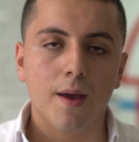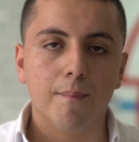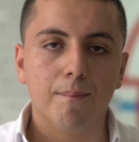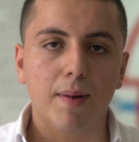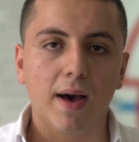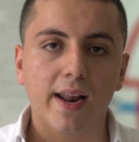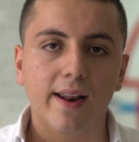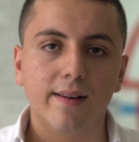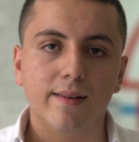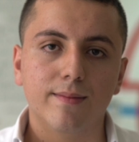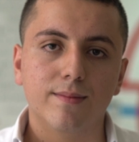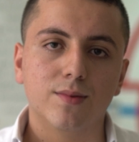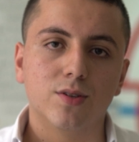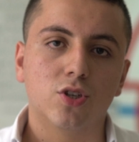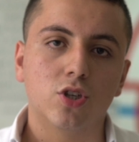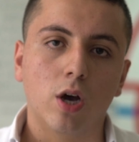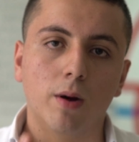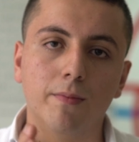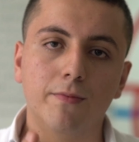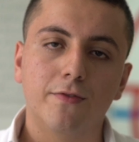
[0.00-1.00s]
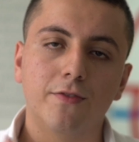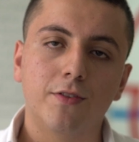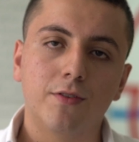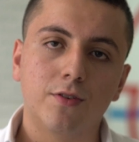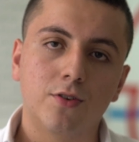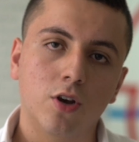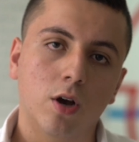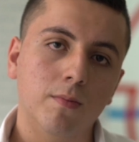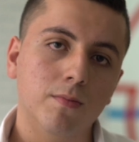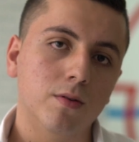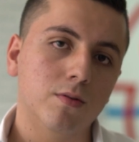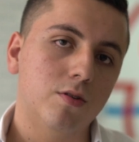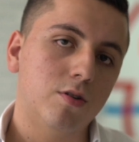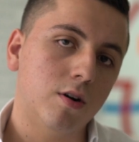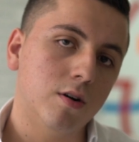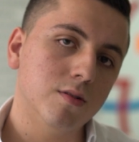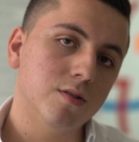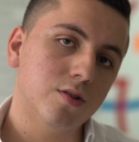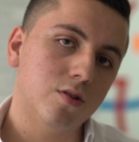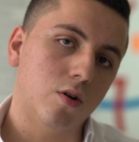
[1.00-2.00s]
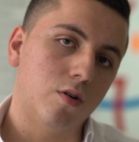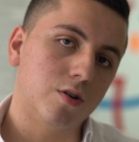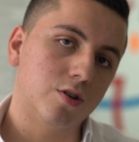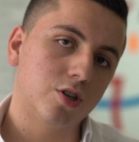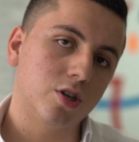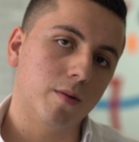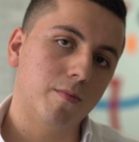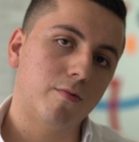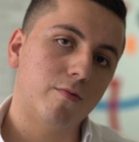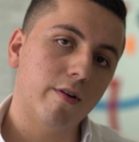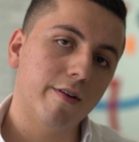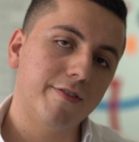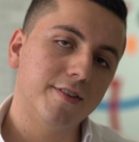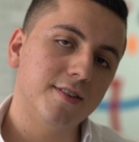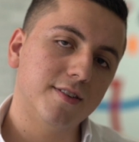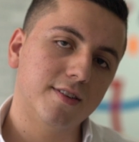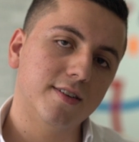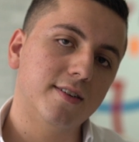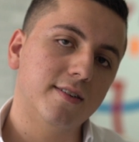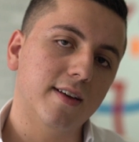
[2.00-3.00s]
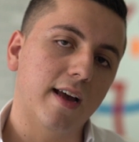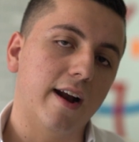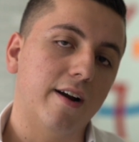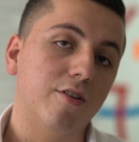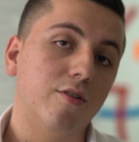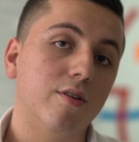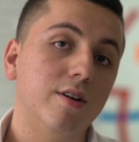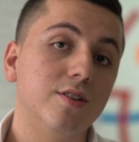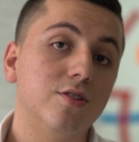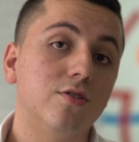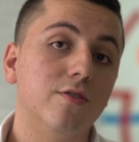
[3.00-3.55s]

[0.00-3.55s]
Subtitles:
But some drones or some references are going